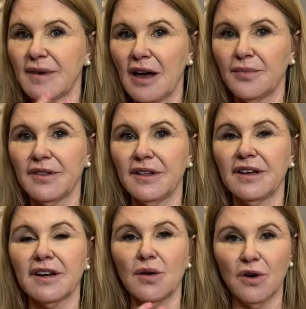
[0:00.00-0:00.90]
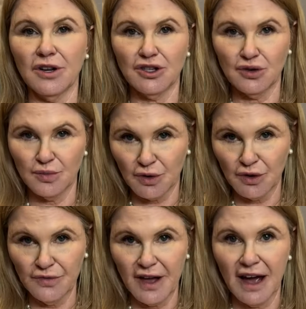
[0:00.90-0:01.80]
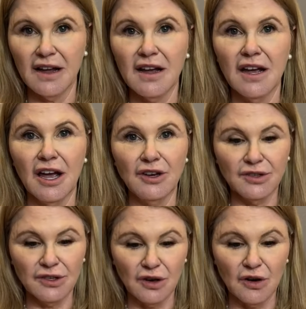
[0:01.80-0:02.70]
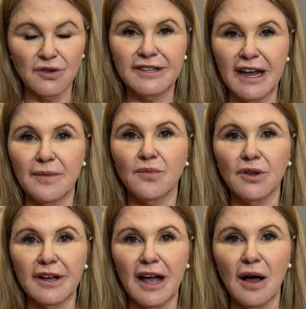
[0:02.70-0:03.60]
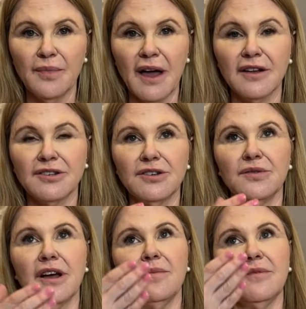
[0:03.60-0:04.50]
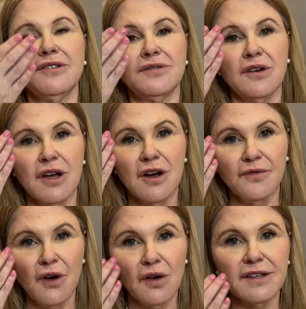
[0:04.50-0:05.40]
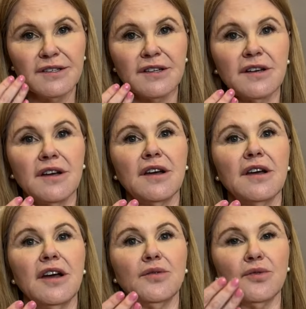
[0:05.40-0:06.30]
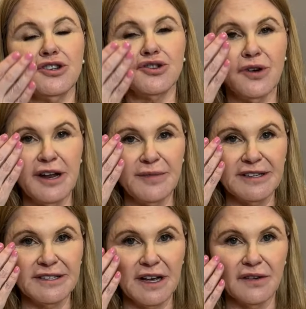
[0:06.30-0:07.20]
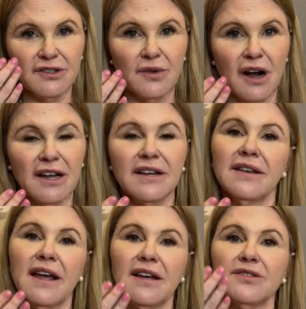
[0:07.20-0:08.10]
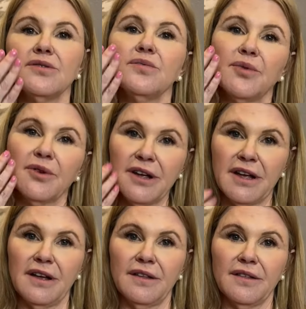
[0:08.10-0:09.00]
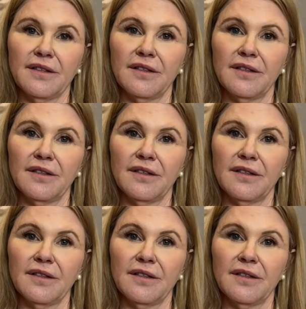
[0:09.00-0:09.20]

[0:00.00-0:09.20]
Mouth breathing, and I wanted to improve that. And using Koko's tape really helped that too. It helped me to focus and retrain myself so I could nasal breathe,